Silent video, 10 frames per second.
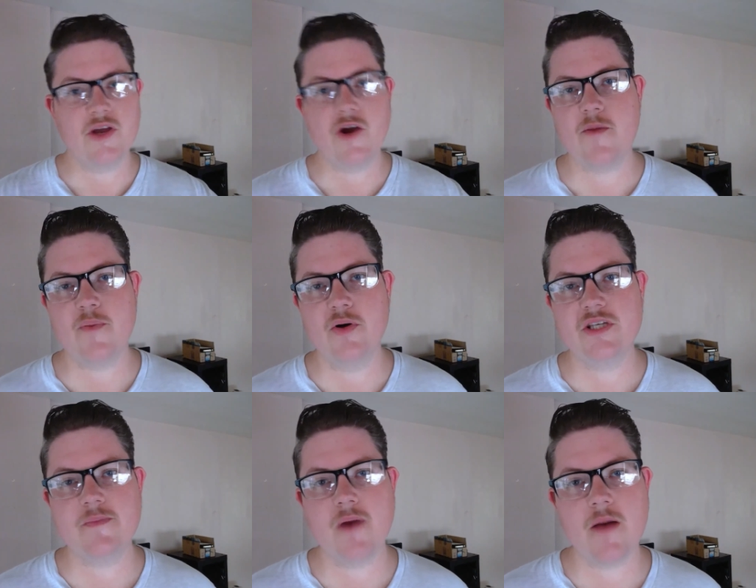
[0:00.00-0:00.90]
Here at
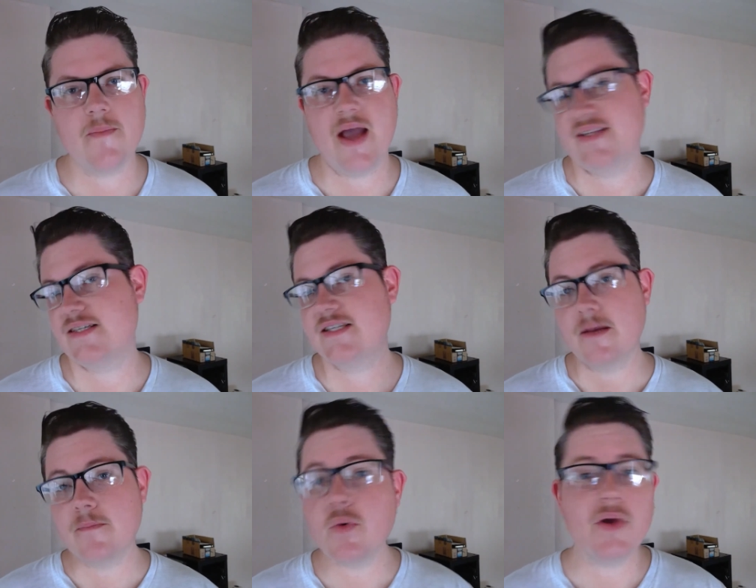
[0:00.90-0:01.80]
Poseymom, at
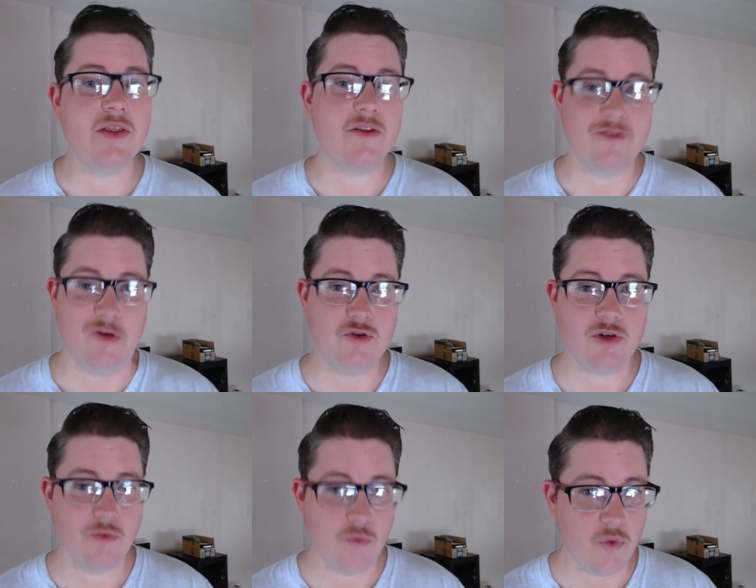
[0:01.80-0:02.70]
some point in the
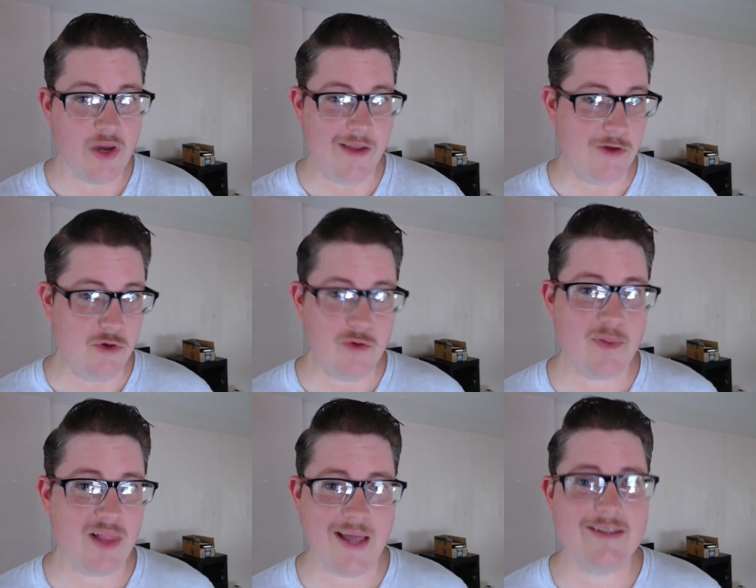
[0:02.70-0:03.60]
future, we do
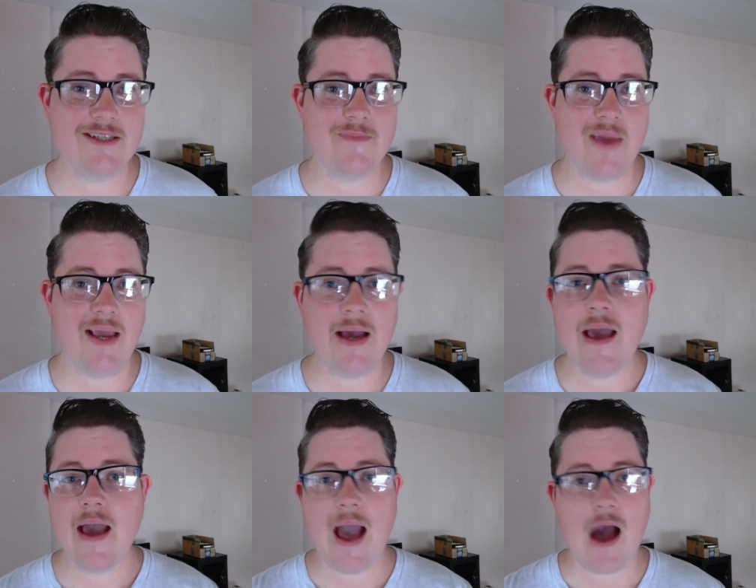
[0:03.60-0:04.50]
plan to make
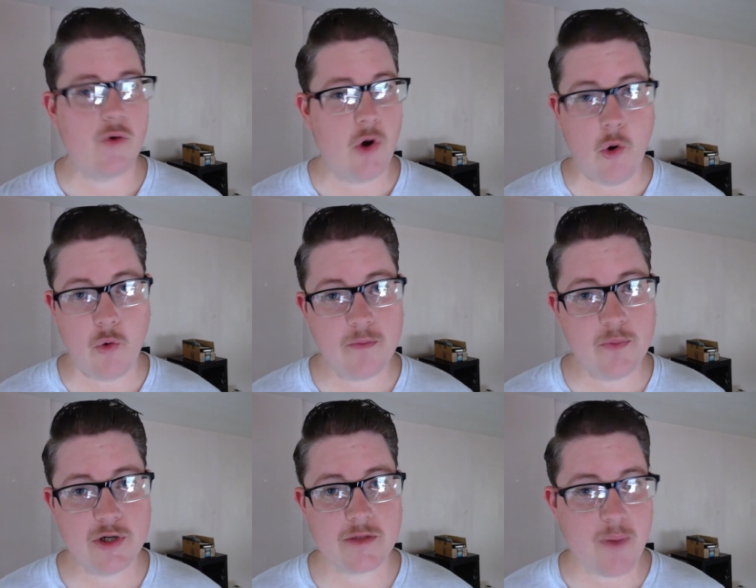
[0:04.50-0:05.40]
our own
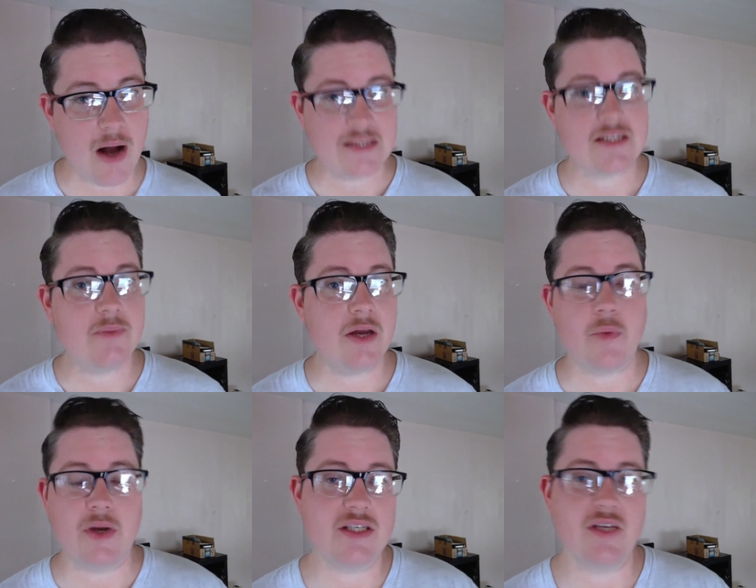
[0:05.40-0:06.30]
book, possibly a
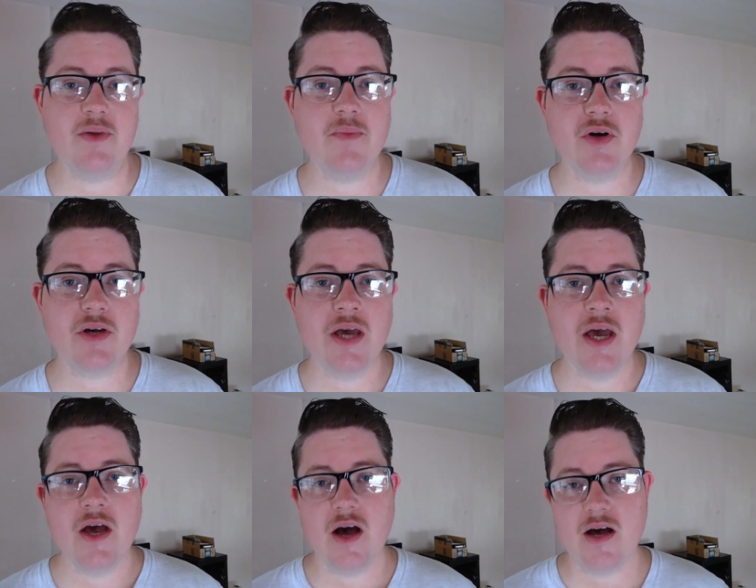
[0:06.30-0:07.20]
recipe book,
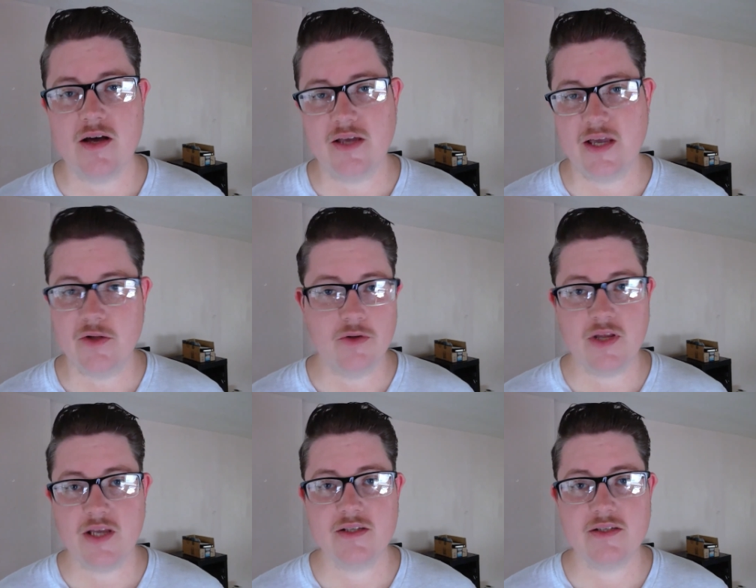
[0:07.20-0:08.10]
uh,
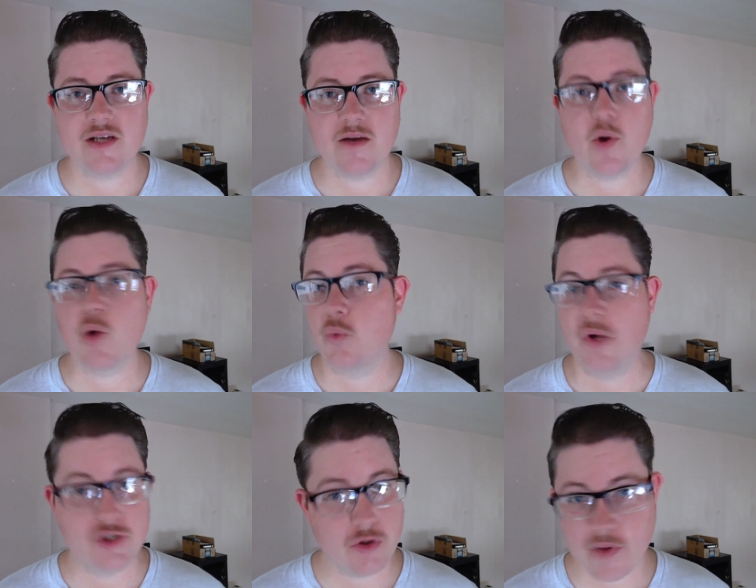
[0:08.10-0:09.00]
including some
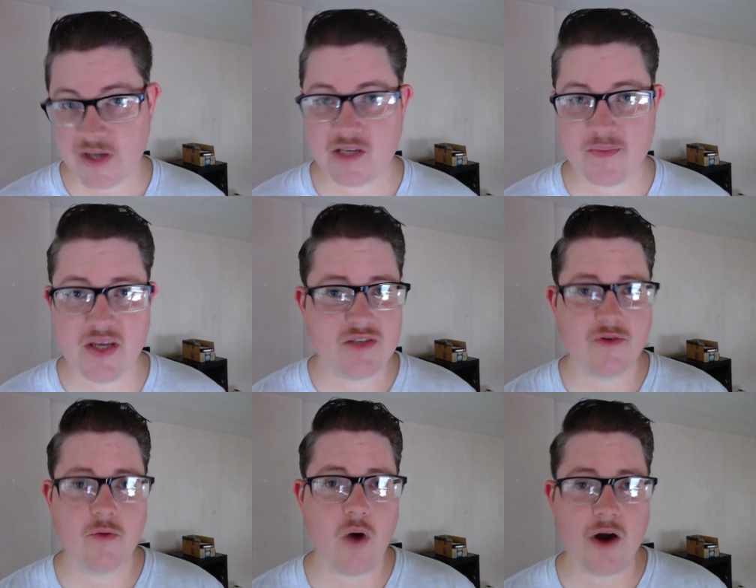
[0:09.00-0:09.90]
original recipes
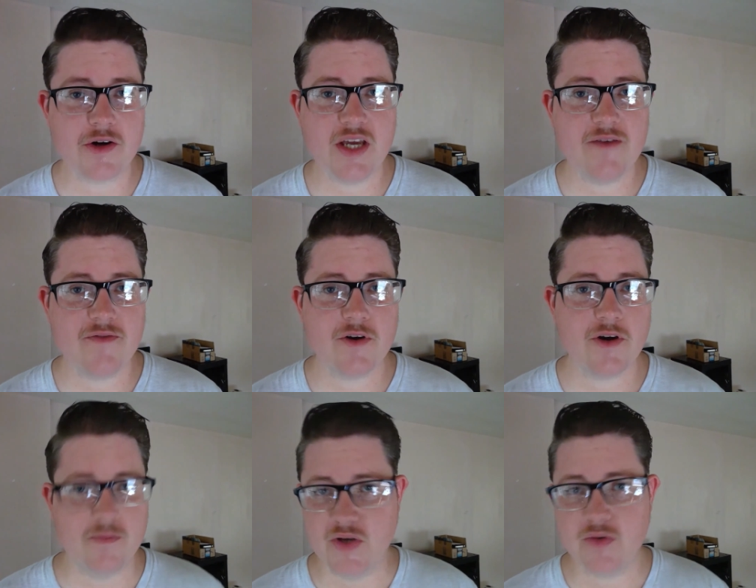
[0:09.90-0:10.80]
for water kefir
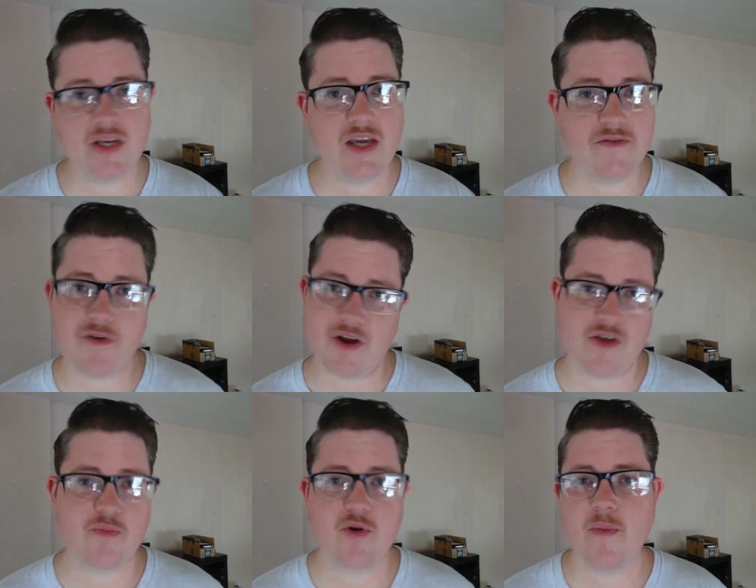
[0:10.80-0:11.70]
and milk kefir and
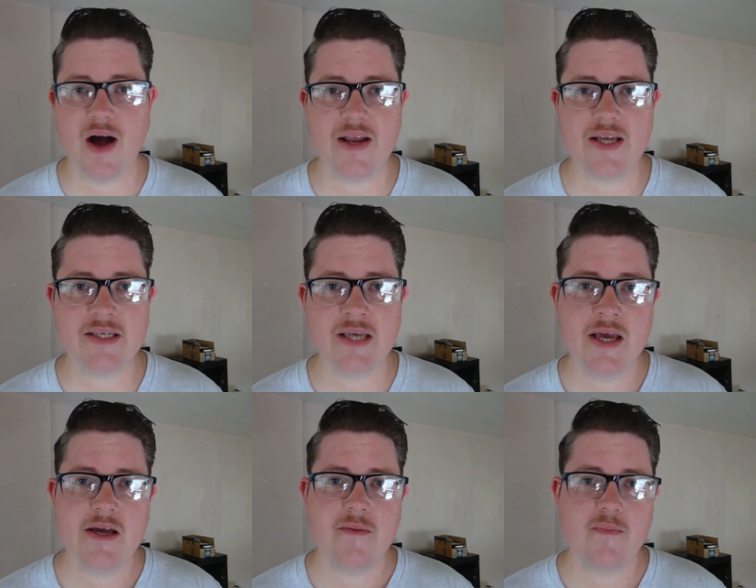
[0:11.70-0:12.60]
other probiotics.
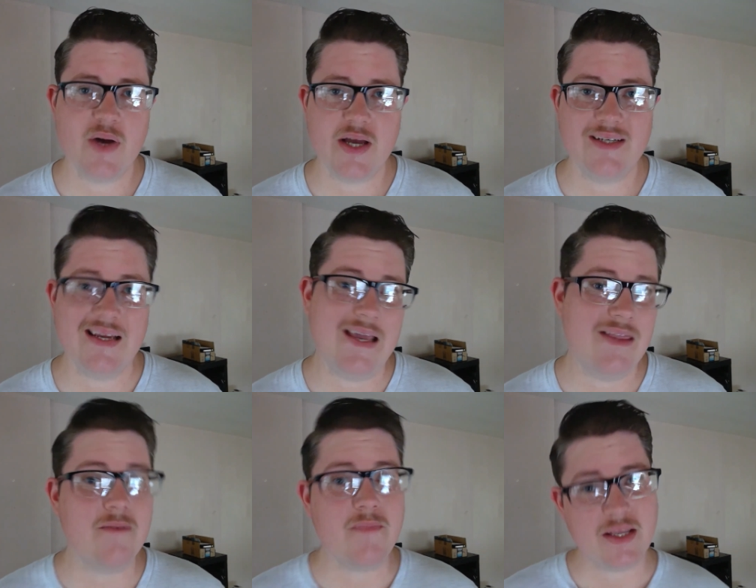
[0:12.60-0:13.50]
But in
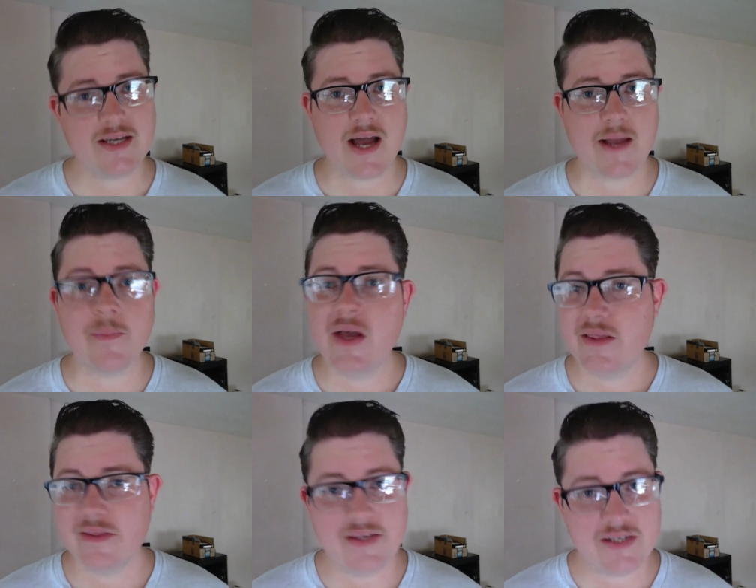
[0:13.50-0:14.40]
the meantime,
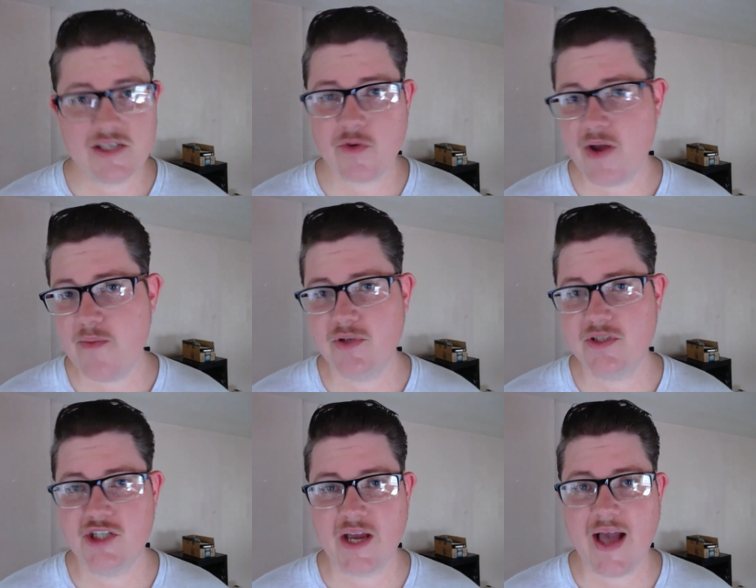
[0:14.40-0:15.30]
this is a great book
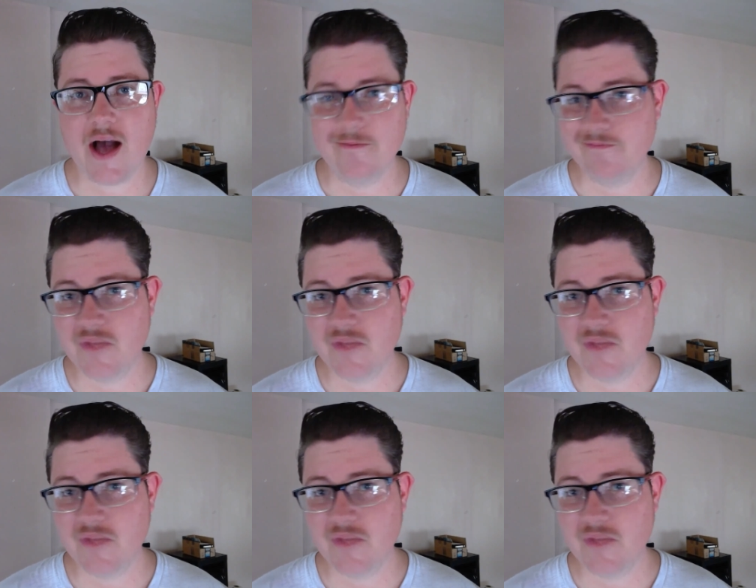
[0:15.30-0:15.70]
to check out.